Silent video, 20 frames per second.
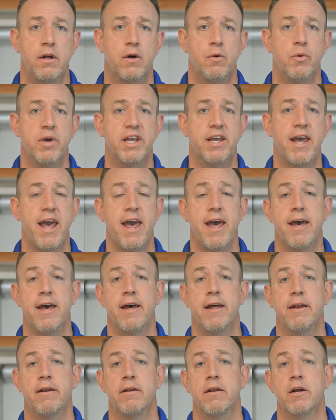We
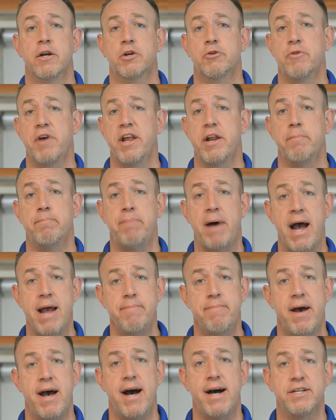can create a
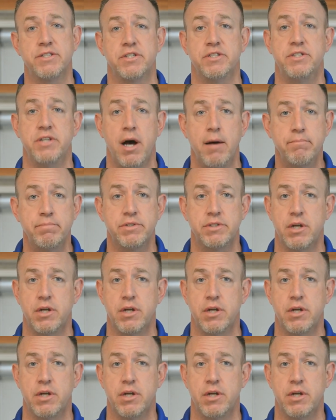bypass dump